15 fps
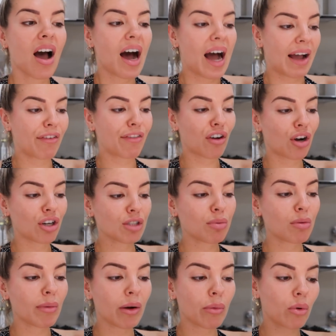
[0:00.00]
I forgot to
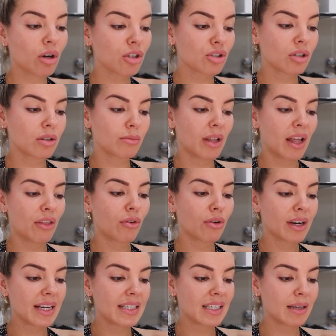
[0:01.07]
put my watch on. Well, I thought
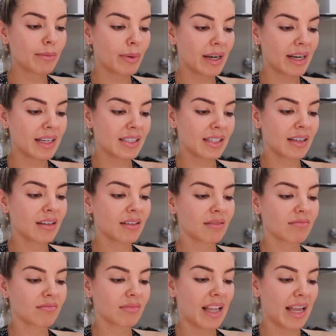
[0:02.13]
I did, but it
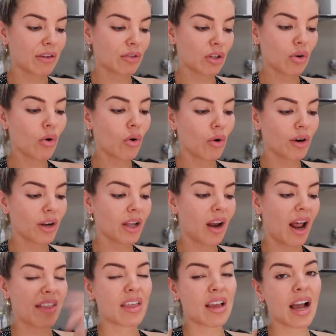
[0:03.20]
didn't like record it.
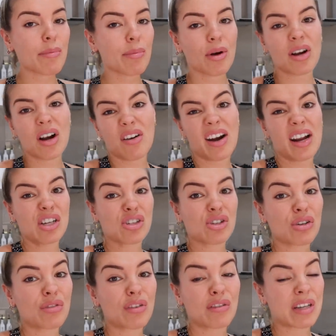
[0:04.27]
I think I burnt around
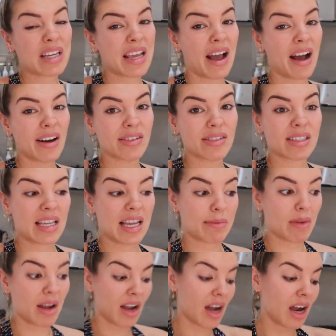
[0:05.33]
250 calories. Like
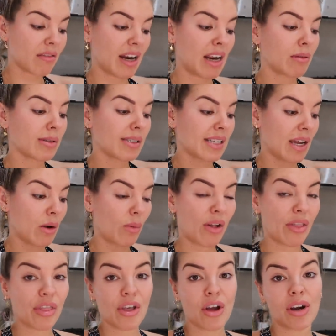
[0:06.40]
my heart rate was like
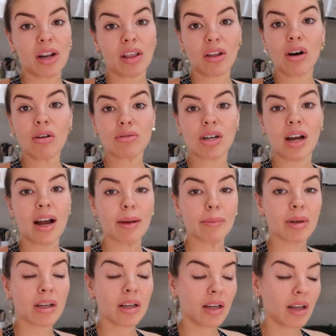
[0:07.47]
130 the whole time.